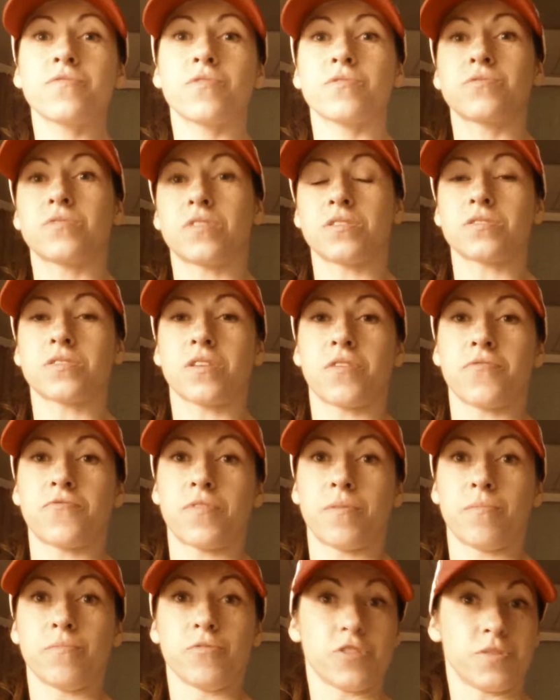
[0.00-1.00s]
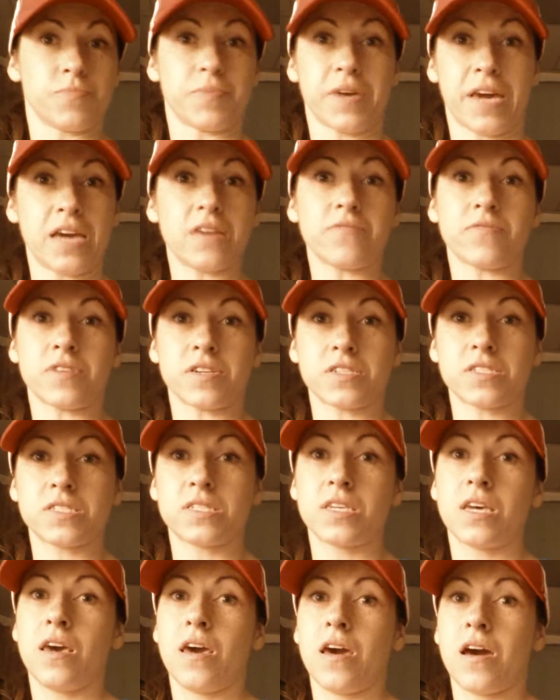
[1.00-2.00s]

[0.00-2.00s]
those things come from learned behaviors,